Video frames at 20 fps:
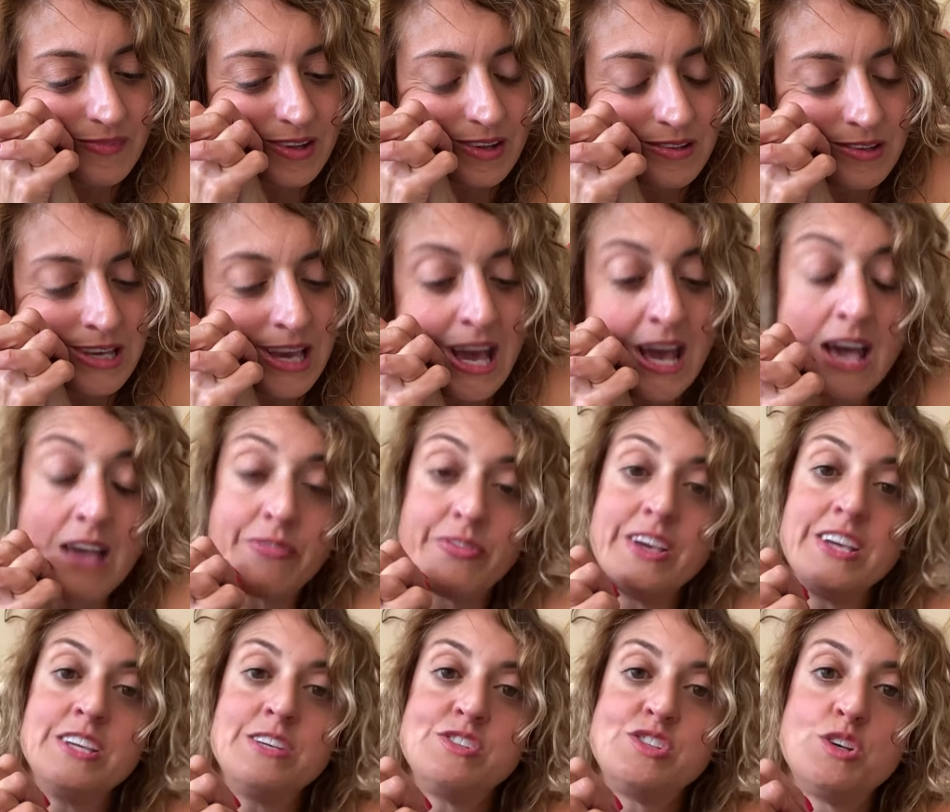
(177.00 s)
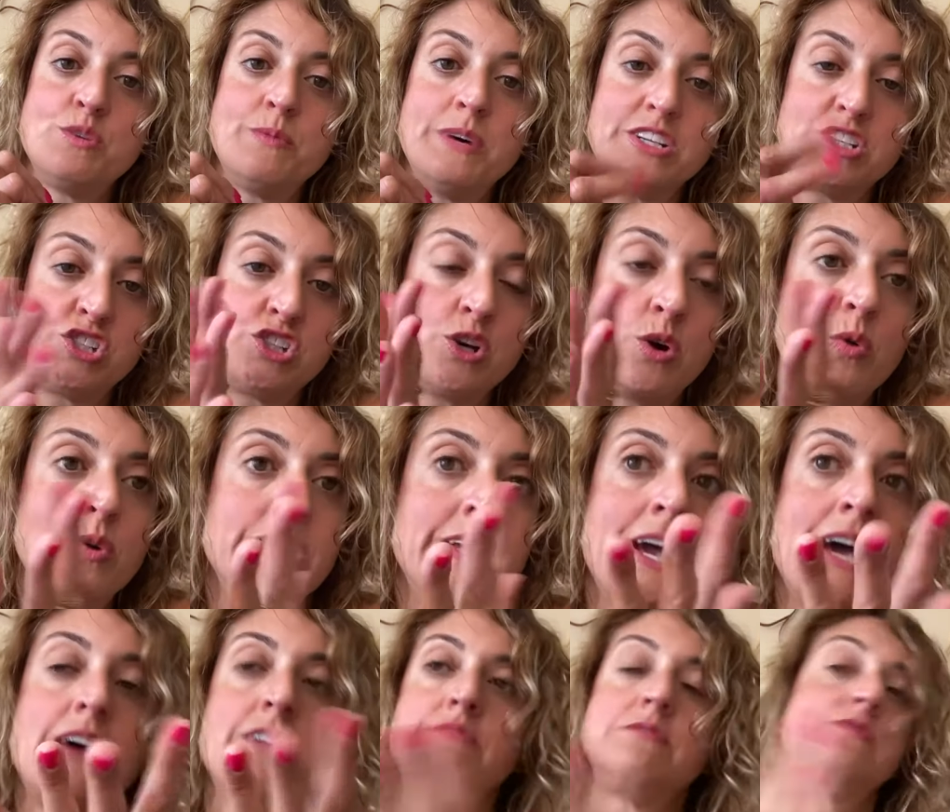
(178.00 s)
yeah, thank you so much. So
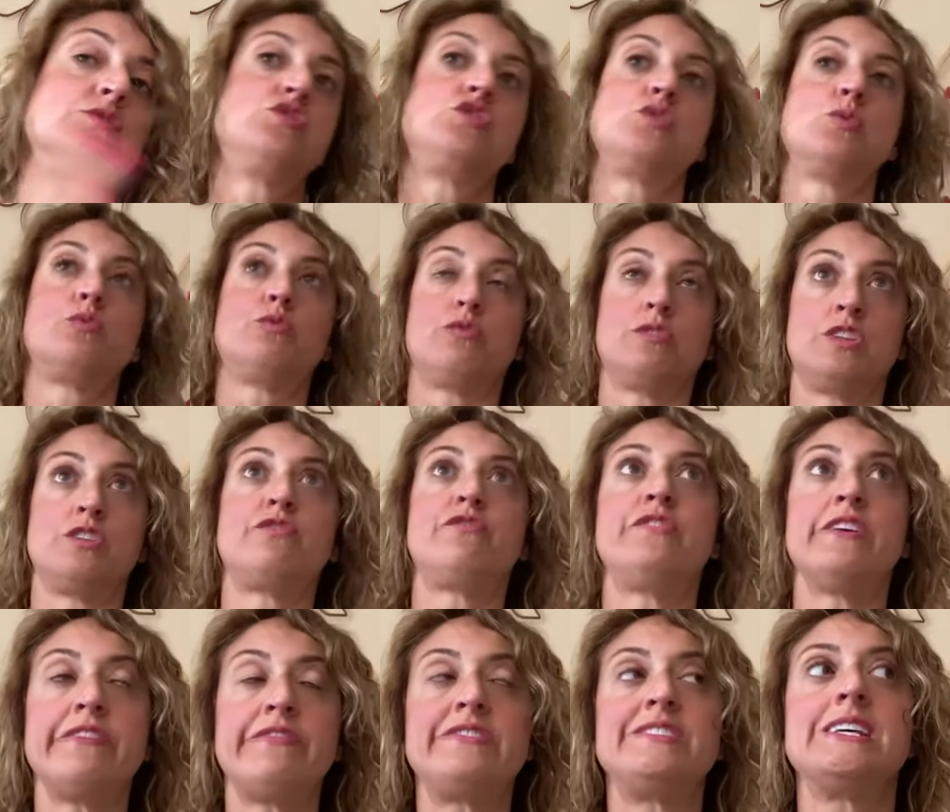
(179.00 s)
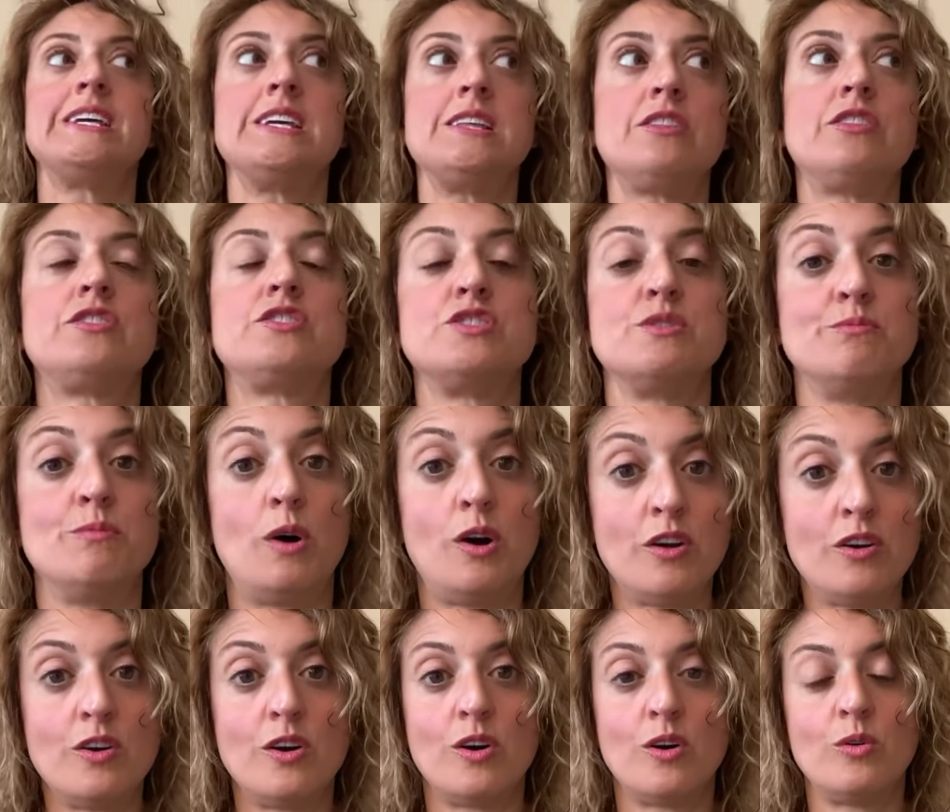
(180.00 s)
yeah, so the 15th
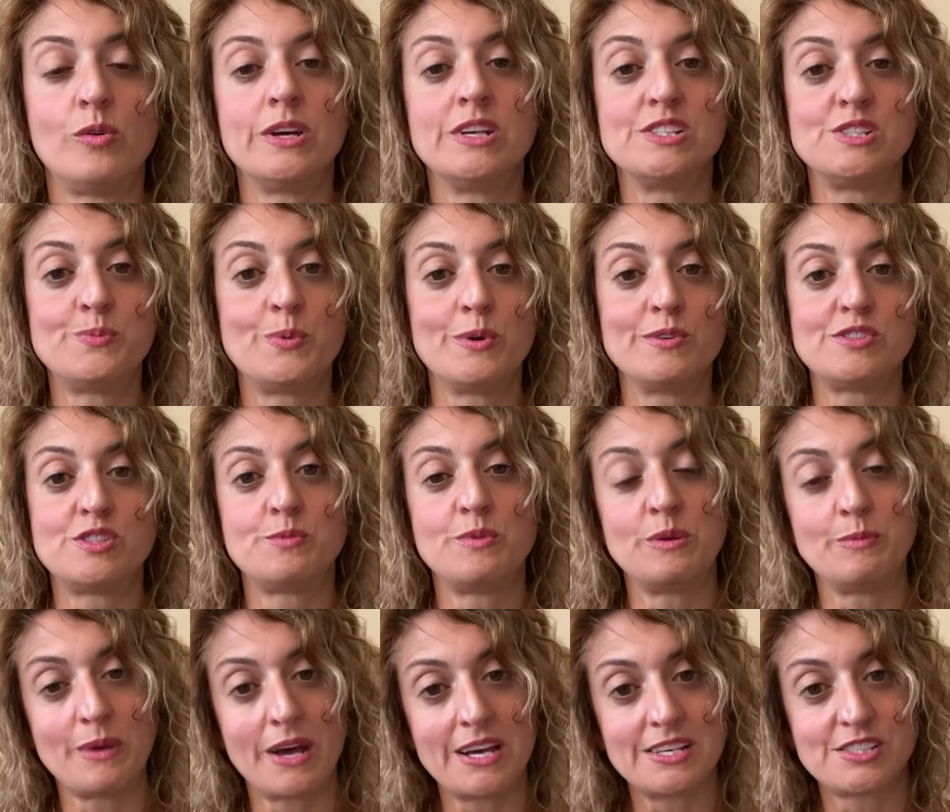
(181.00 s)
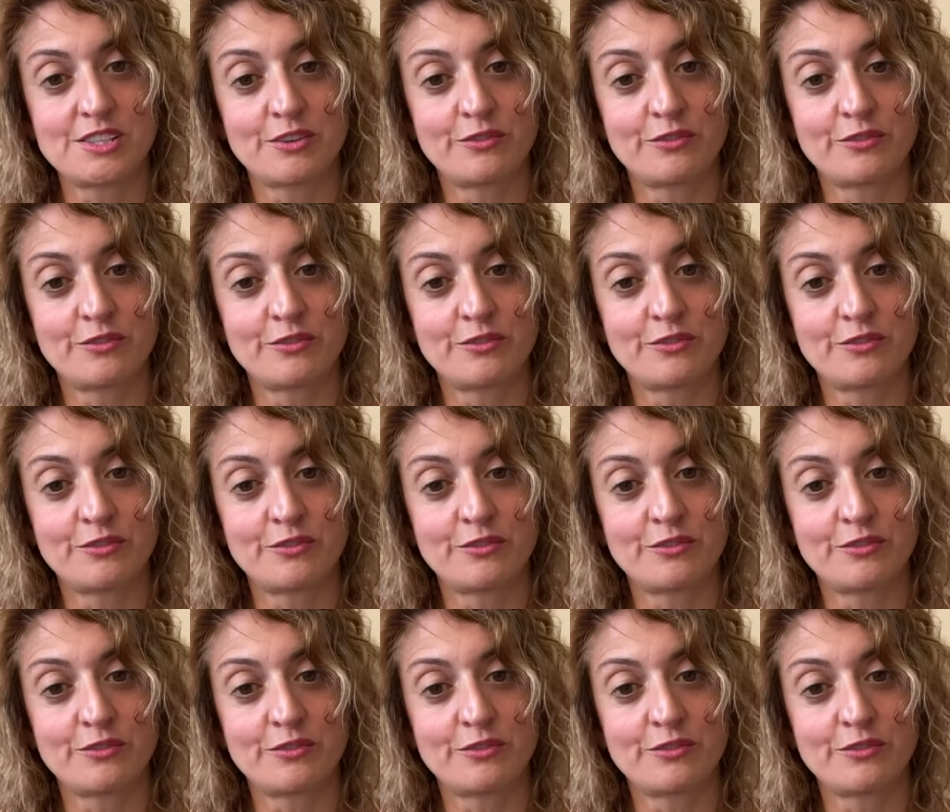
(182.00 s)
tomorrow is supposed to be mask